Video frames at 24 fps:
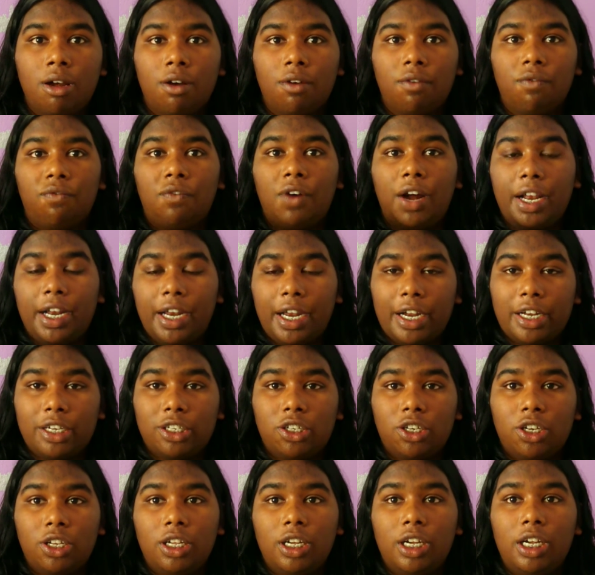
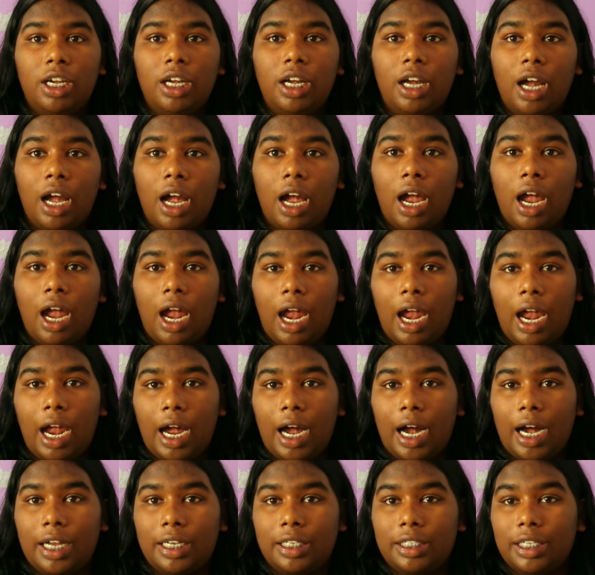financially,
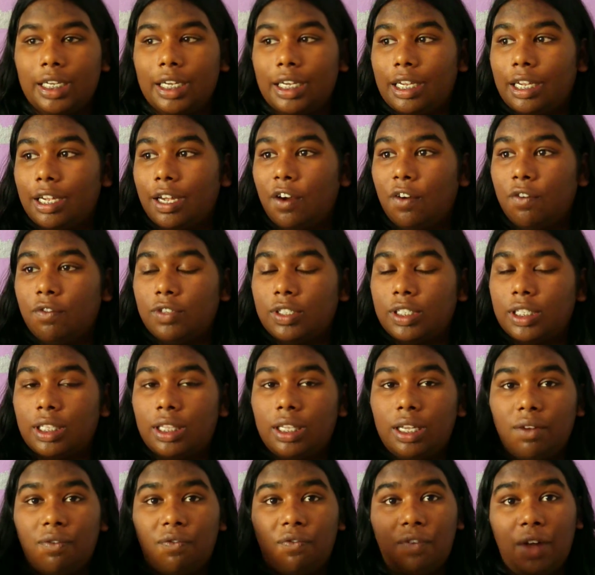and it gives
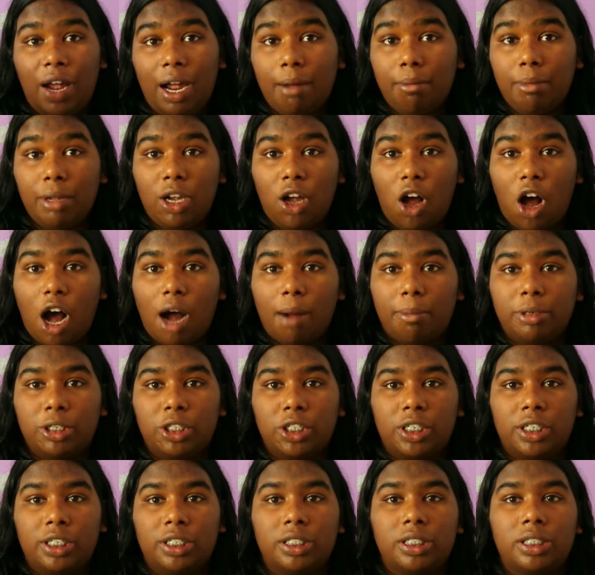the family
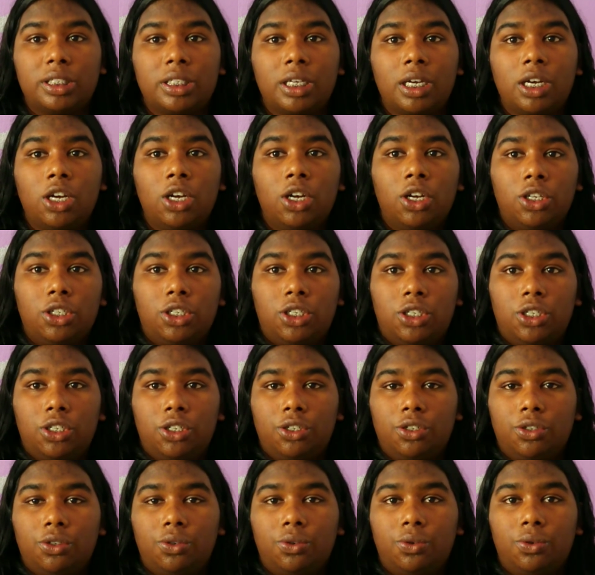options
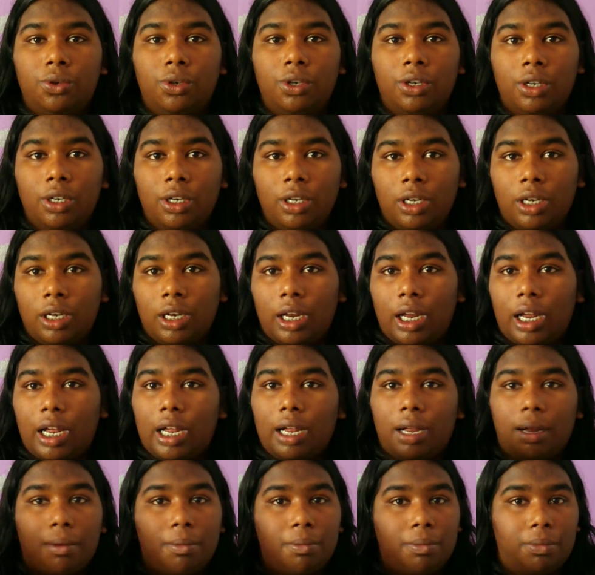to
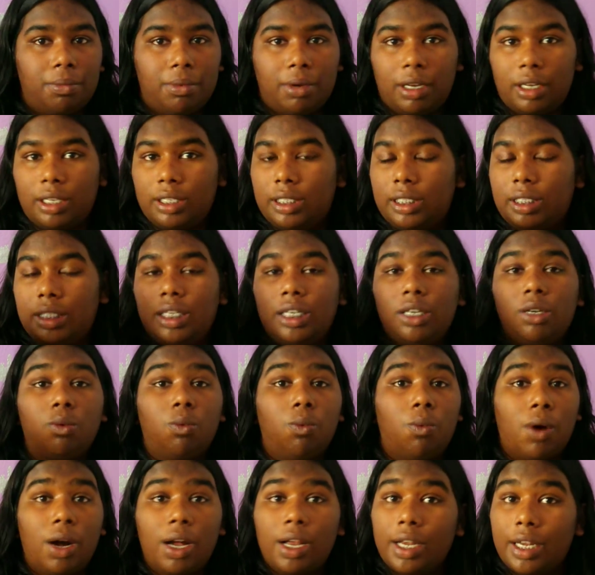see
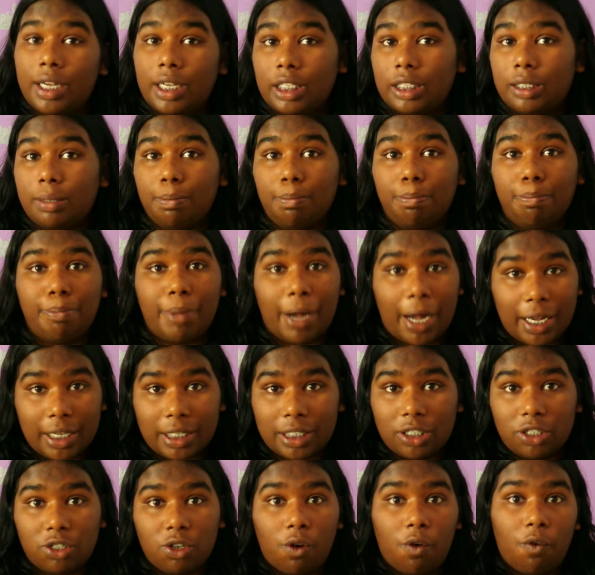what is
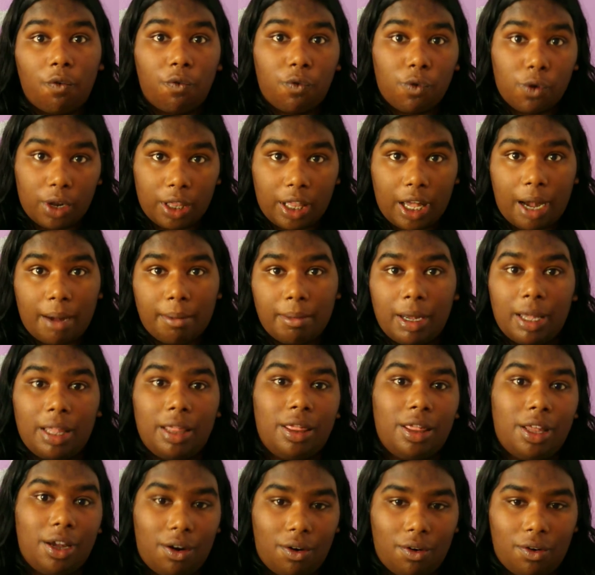best for them
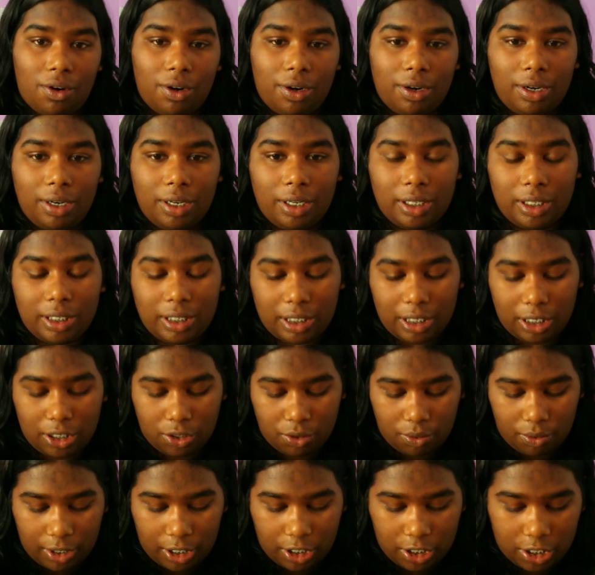and their
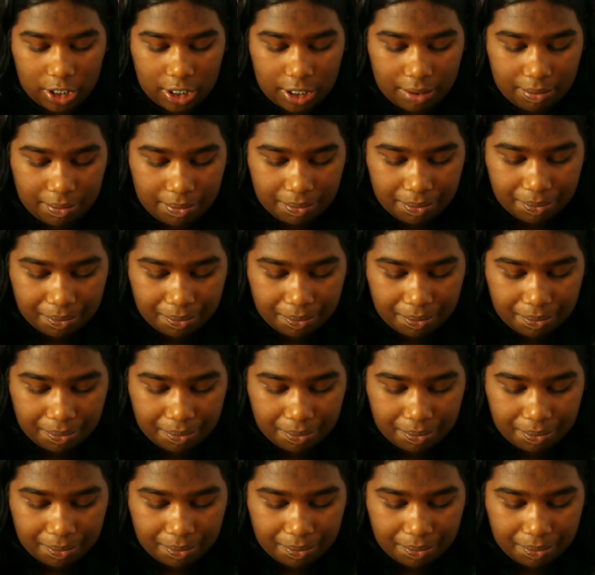situation.